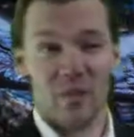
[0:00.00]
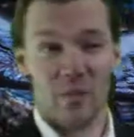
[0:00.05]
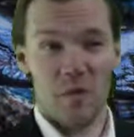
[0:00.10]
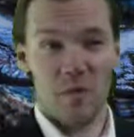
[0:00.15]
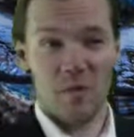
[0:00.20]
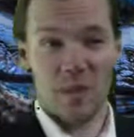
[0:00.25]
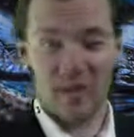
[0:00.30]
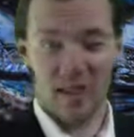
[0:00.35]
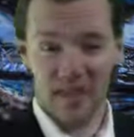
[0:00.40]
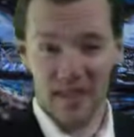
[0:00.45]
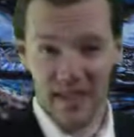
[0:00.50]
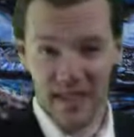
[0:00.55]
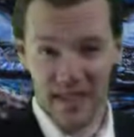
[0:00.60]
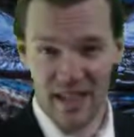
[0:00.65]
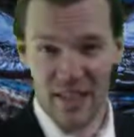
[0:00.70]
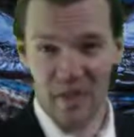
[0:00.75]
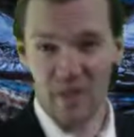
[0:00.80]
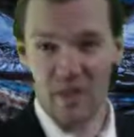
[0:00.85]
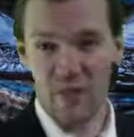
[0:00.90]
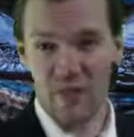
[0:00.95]
within
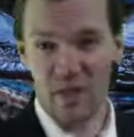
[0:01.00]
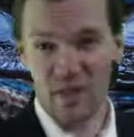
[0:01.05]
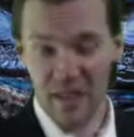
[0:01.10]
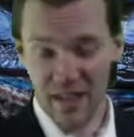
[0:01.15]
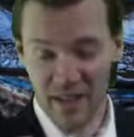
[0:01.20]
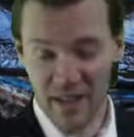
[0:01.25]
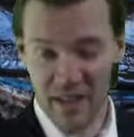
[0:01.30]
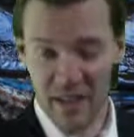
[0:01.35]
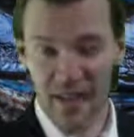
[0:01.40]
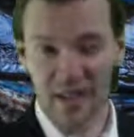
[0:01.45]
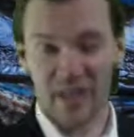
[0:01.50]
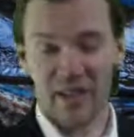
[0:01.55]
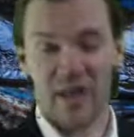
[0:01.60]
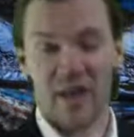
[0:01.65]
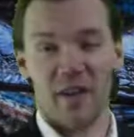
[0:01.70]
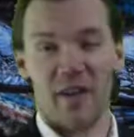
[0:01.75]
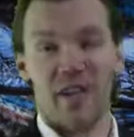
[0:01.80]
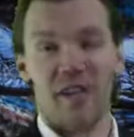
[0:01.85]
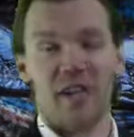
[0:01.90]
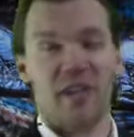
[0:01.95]
this
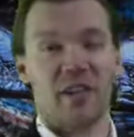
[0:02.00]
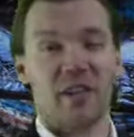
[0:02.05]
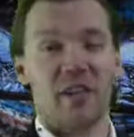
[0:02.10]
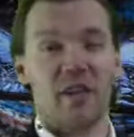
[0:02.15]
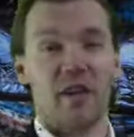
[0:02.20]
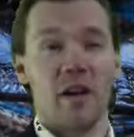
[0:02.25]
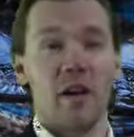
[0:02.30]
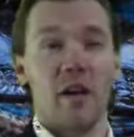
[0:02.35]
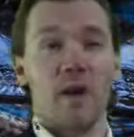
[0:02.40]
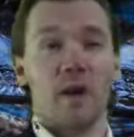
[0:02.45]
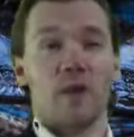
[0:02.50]
incarnation,